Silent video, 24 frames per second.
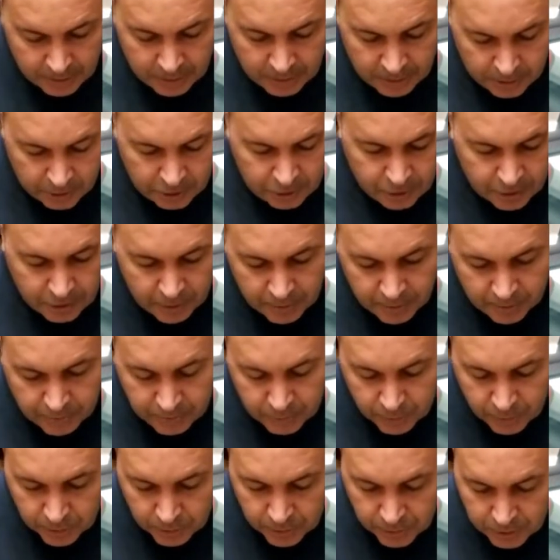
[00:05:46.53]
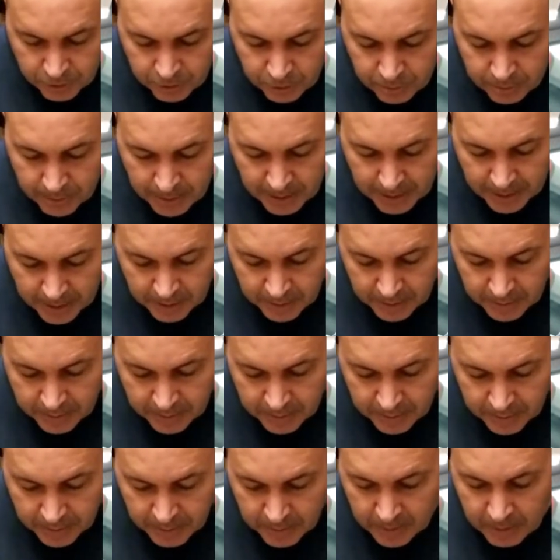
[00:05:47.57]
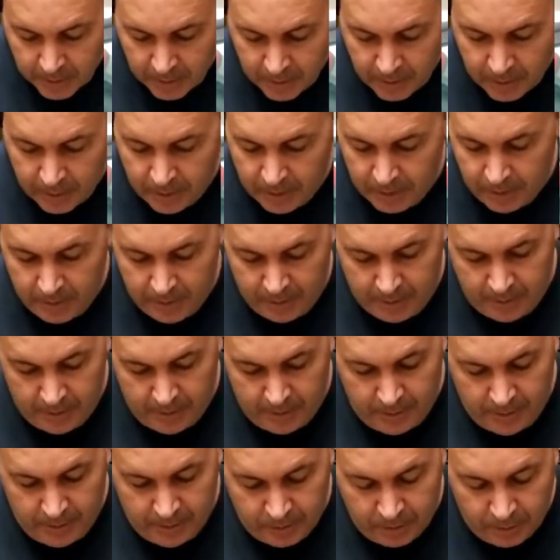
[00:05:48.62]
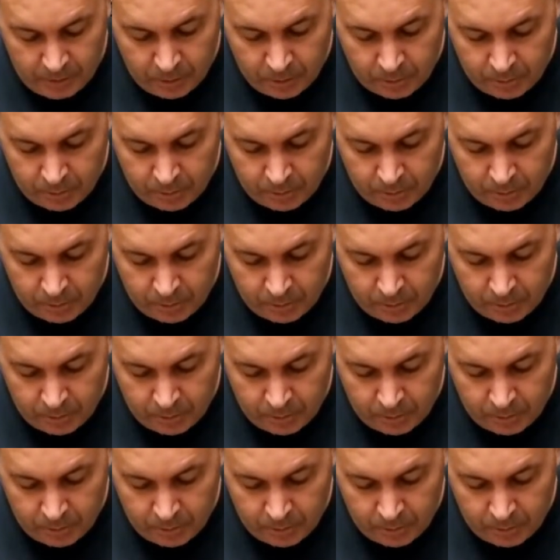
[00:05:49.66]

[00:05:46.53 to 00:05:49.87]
you can afford 2 mags. So